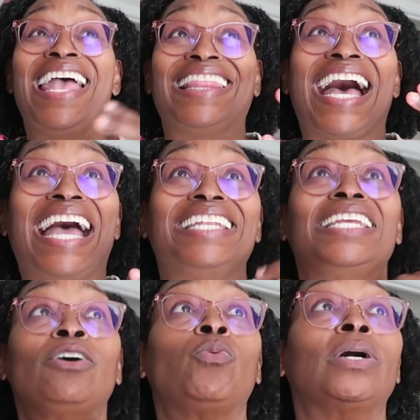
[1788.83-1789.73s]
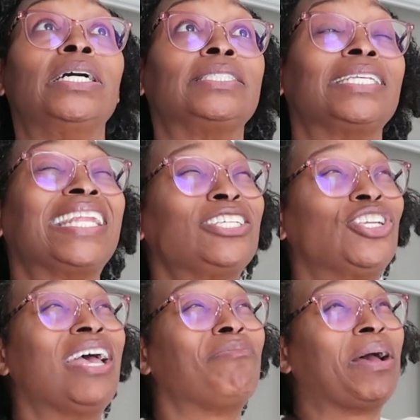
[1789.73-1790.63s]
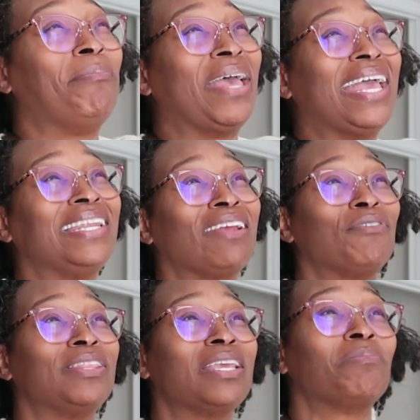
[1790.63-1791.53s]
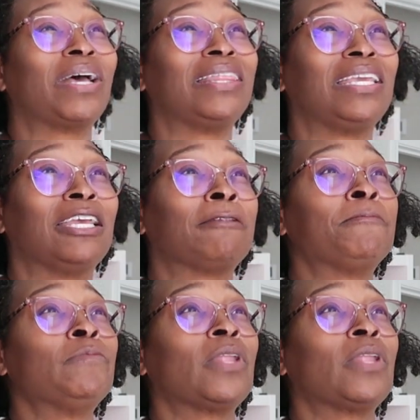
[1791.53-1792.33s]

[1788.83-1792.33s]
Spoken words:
And the idea was, and I should have my mat and everything by then,